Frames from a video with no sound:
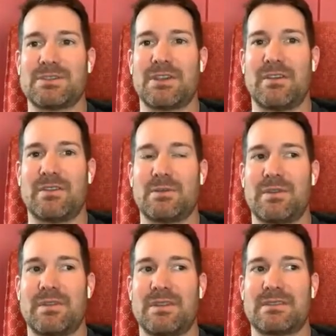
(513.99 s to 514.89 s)
solving
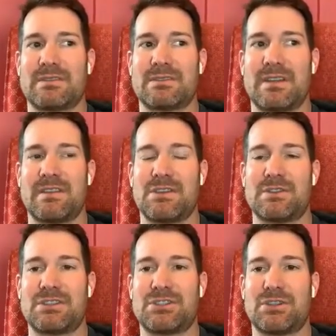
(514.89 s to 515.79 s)
with this, I think you
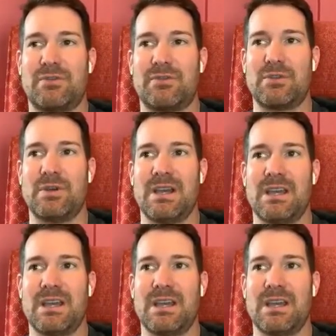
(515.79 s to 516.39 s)
said Shofu,